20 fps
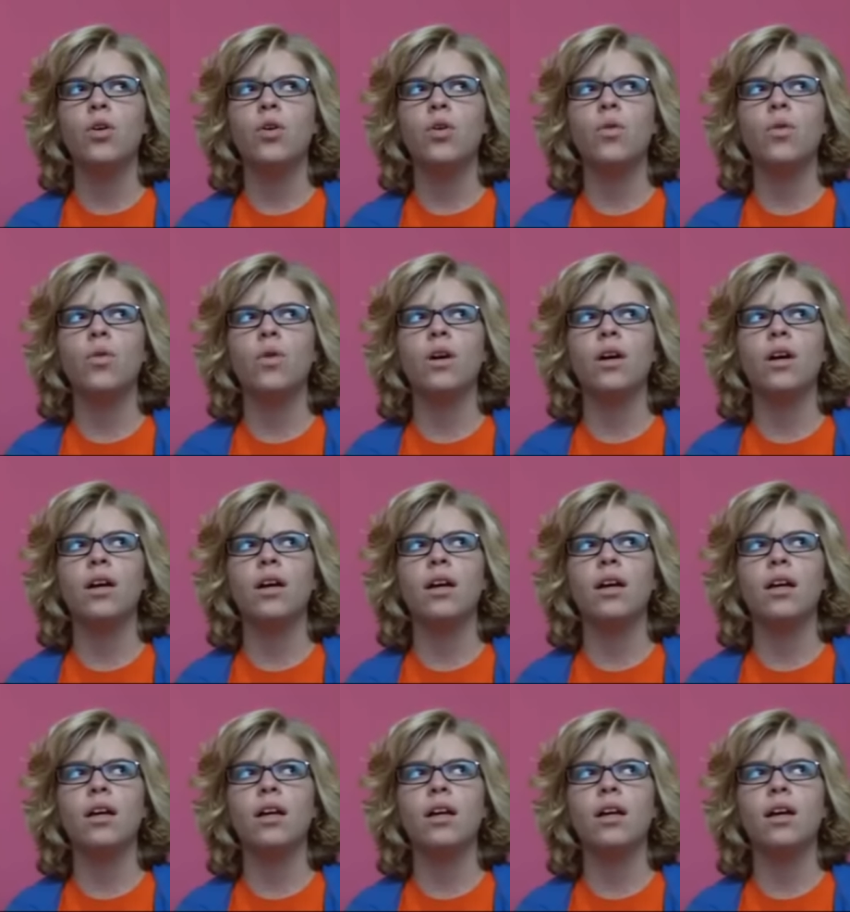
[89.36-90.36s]
who
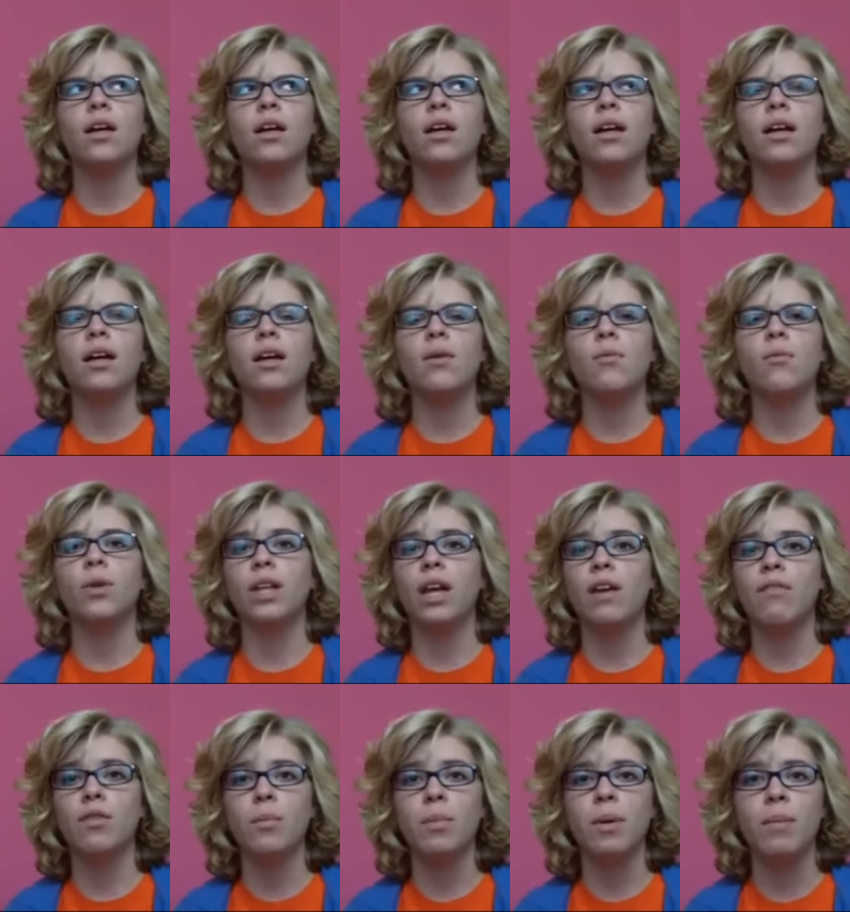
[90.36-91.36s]
will
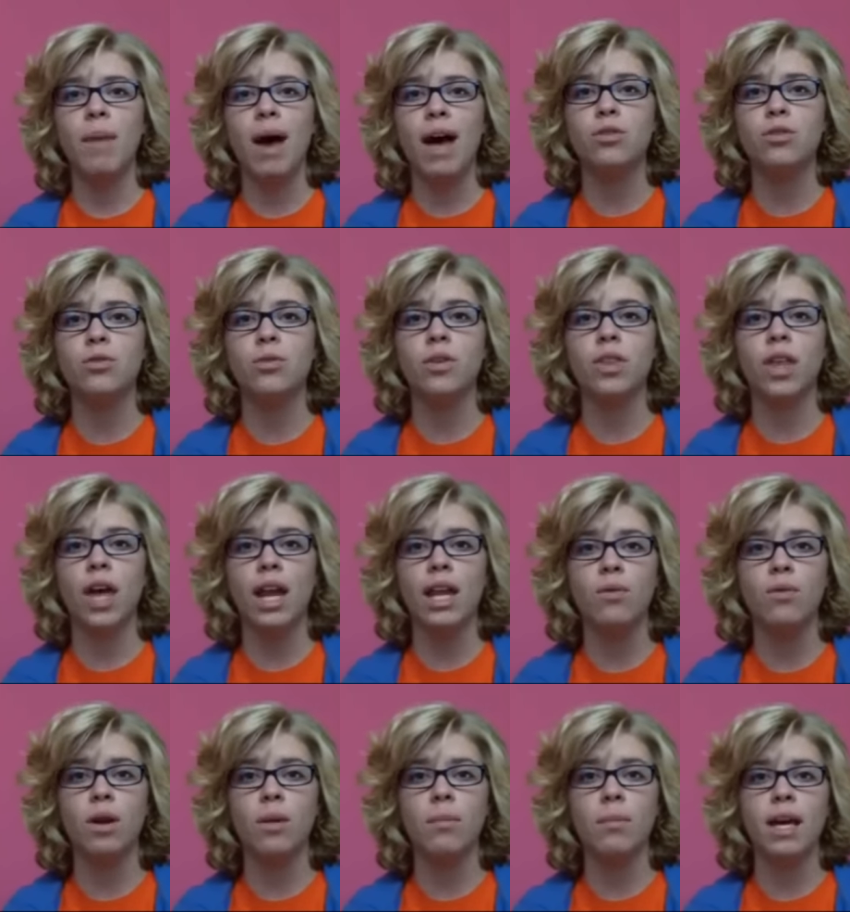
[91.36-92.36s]
never be matched with
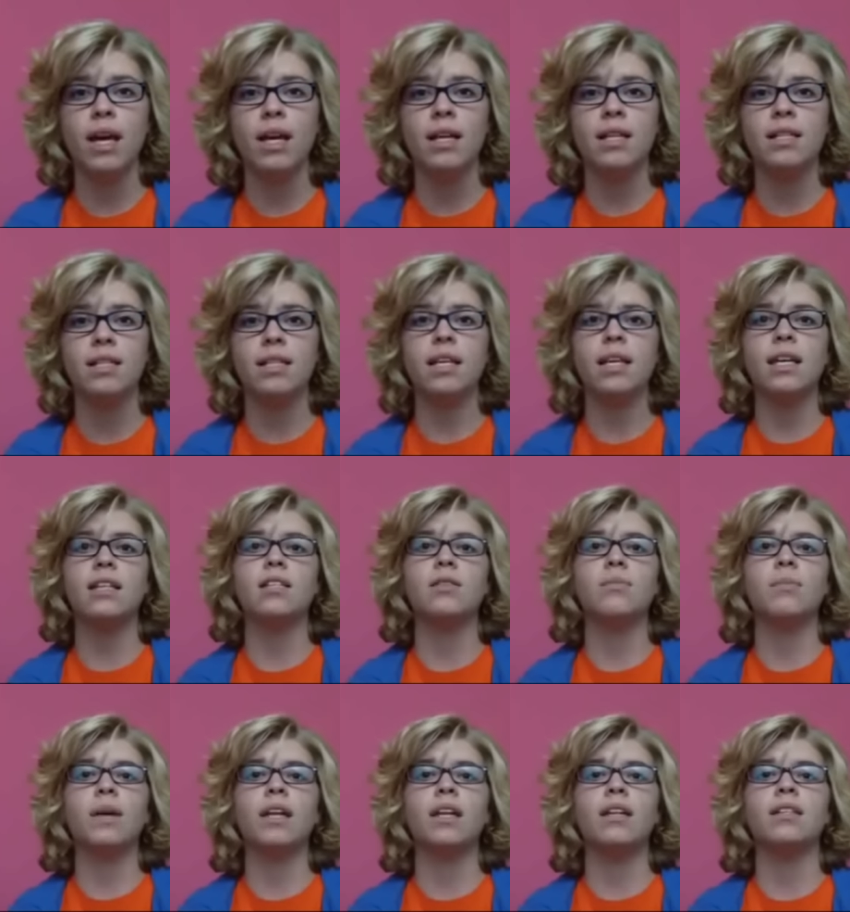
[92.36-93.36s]
anyone because
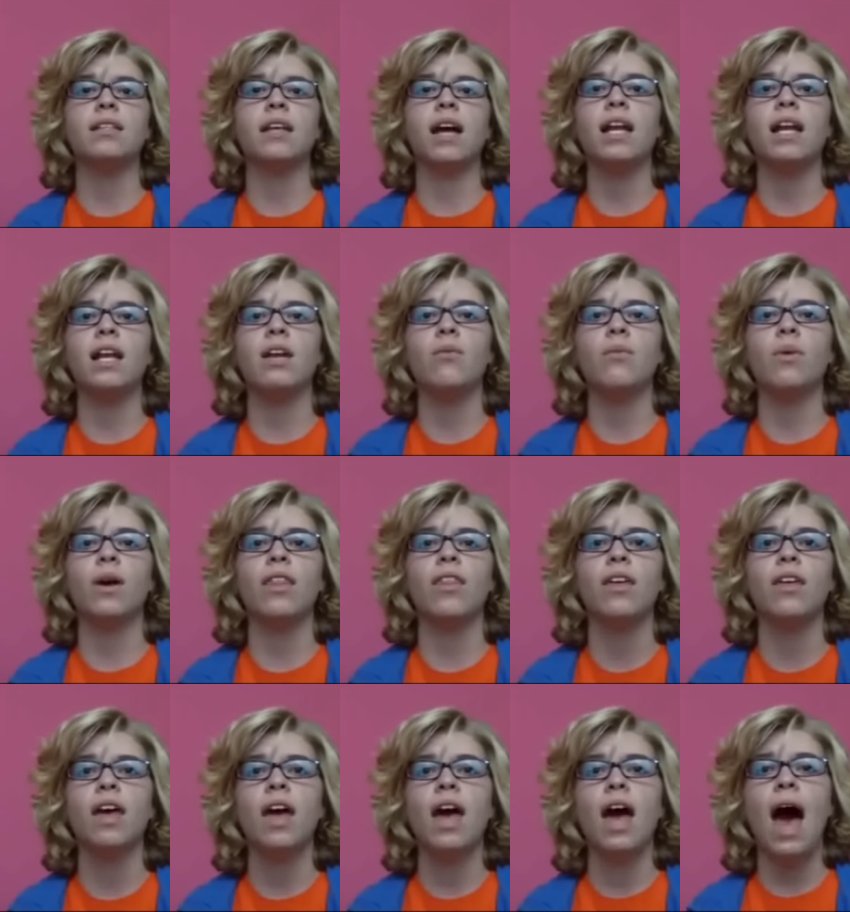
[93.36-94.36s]
he's been cited
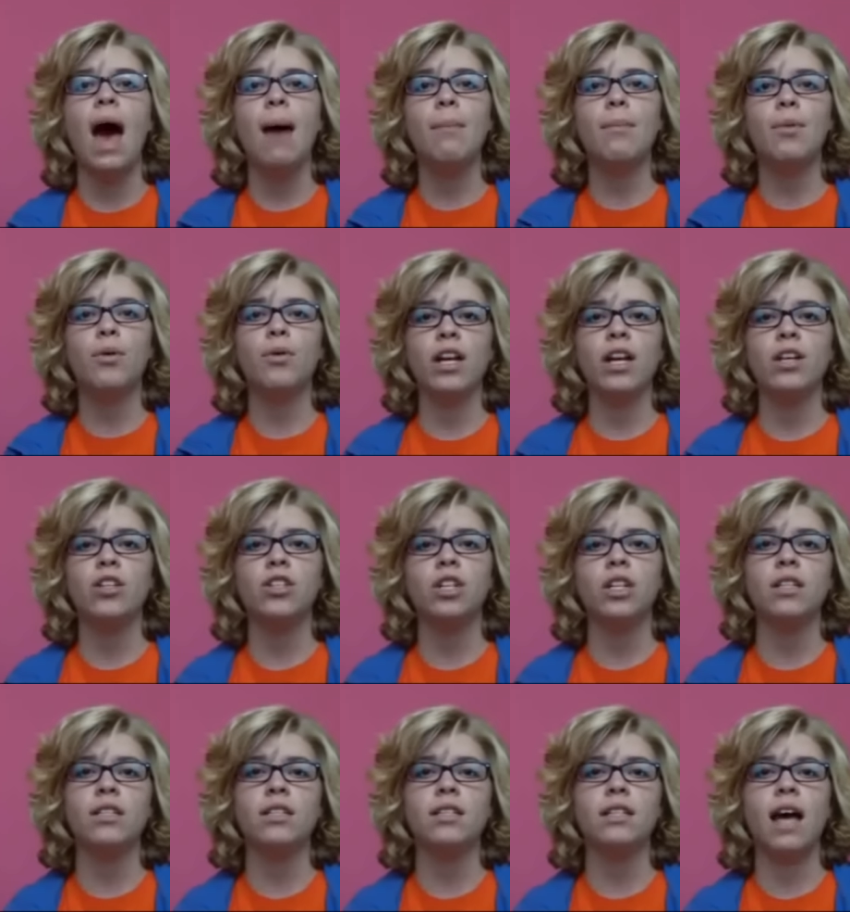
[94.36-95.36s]
with
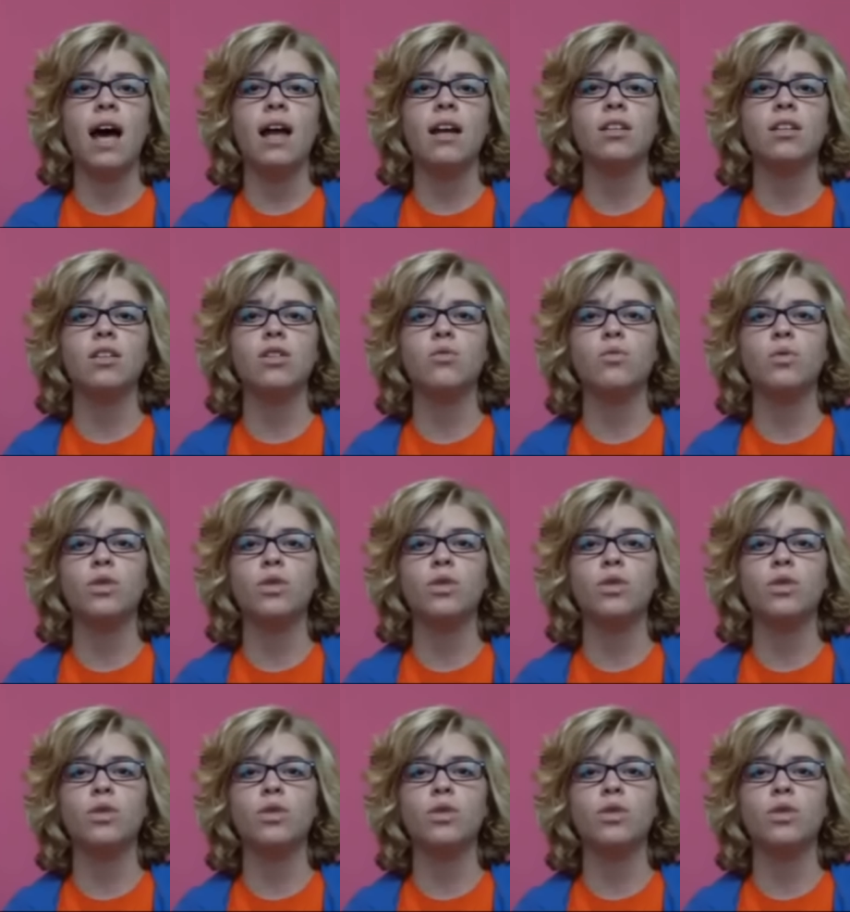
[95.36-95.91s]
aberration status.